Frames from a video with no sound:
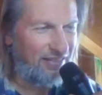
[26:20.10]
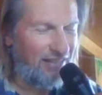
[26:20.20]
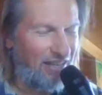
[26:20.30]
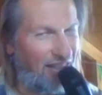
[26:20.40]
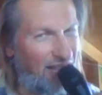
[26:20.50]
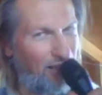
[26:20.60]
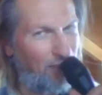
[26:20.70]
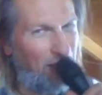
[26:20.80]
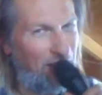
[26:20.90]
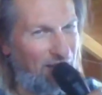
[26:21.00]
And that's
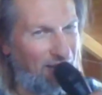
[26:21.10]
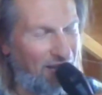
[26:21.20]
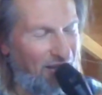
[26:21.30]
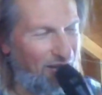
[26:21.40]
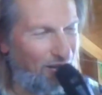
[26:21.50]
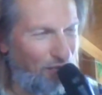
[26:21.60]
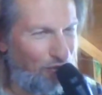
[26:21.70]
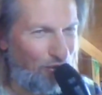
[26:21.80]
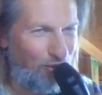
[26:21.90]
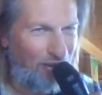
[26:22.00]
basically it
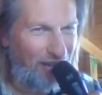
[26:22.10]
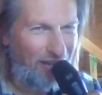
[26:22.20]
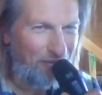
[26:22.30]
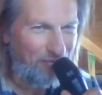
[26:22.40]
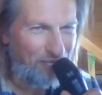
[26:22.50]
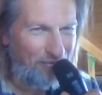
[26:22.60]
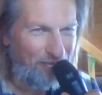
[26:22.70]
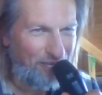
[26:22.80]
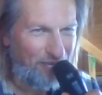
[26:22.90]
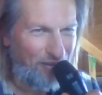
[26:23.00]
for today,
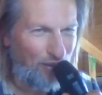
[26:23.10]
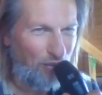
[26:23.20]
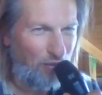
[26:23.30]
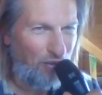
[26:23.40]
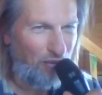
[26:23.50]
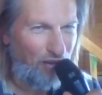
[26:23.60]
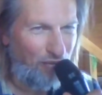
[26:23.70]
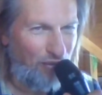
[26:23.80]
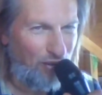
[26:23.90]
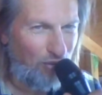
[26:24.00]
the Super
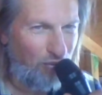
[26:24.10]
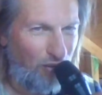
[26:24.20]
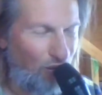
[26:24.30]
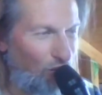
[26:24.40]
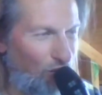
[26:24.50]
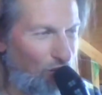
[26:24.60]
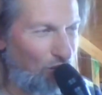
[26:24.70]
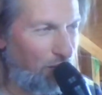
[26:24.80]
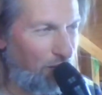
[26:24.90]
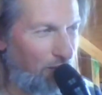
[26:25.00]
Manifestor mini
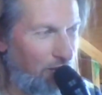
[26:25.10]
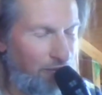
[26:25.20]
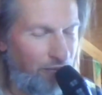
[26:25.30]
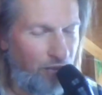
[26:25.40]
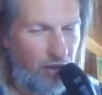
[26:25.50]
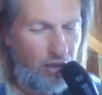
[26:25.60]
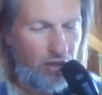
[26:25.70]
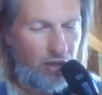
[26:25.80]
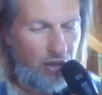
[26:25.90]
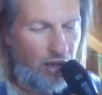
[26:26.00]
workshop.
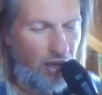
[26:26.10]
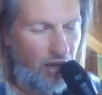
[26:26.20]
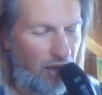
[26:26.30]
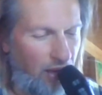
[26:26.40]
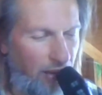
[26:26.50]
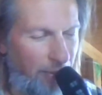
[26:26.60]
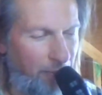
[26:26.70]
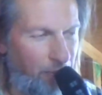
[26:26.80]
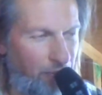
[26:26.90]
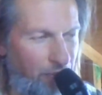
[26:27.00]

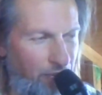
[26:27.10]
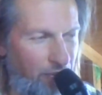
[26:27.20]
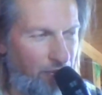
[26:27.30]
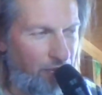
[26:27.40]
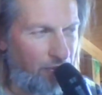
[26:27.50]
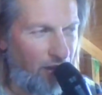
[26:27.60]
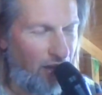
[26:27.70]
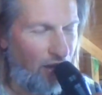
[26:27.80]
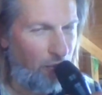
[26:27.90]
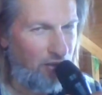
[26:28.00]

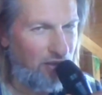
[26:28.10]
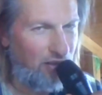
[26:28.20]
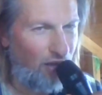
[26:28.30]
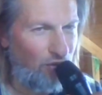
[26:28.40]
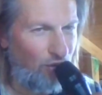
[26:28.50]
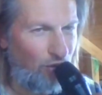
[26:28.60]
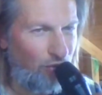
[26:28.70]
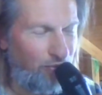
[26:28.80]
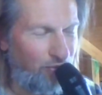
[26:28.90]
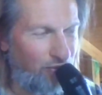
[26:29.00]
I hope this serves you,
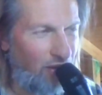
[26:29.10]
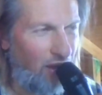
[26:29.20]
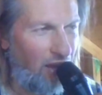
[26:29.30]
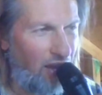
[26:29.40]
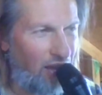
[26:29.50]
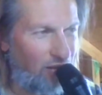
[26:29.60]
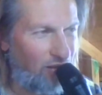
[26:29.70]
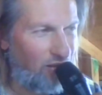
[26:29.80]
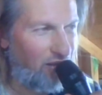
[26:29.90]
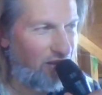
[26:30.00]

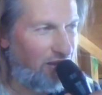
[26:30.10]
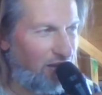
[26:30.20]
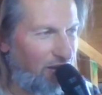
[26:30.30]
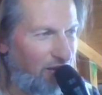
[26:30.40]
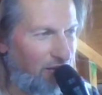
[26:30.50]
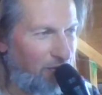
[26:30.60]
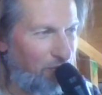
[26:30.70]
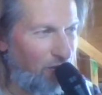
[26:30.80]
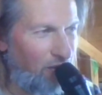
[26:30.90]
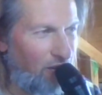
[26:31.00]
and
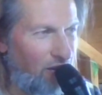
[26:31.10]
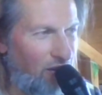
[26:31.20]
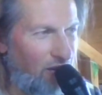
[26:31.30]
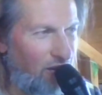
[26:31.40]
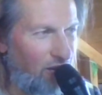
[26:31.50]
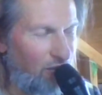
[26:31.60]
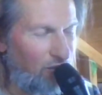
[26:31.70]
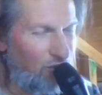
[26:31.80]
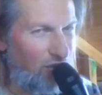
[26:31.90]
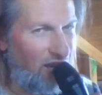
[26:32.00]

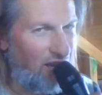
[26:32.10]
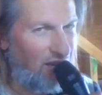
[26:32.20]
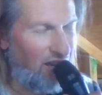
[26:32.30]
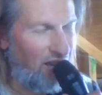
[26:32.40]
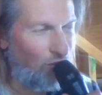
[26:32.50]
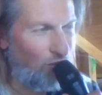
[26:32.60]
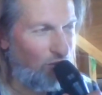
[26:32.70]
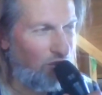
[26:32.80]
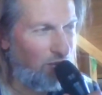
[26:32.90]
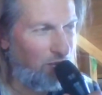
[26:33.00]
try again to do
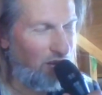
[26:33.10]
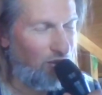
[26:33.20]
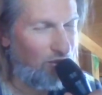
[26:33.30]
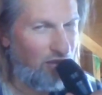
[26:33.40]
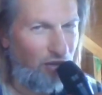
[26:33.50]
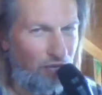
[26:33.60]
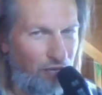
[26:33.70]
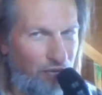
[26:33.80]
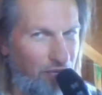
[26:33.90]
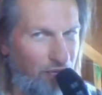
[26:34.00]
it by yourself
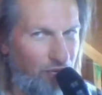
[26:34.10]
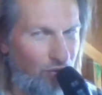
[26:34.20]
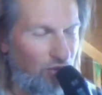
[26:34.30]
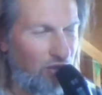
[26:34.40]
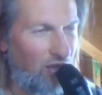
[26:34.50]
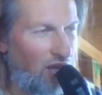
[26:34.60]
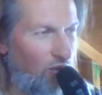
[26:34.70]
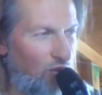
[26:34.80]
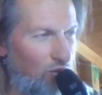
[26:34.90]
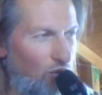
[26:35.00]
to see how
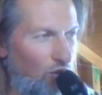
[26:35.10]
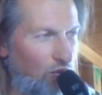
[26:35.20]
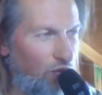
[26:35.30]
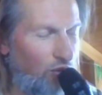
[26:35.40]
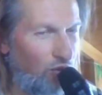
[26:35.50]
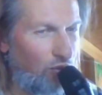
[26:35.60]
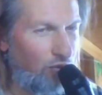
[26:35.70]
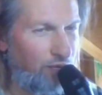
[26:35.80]
this works for you.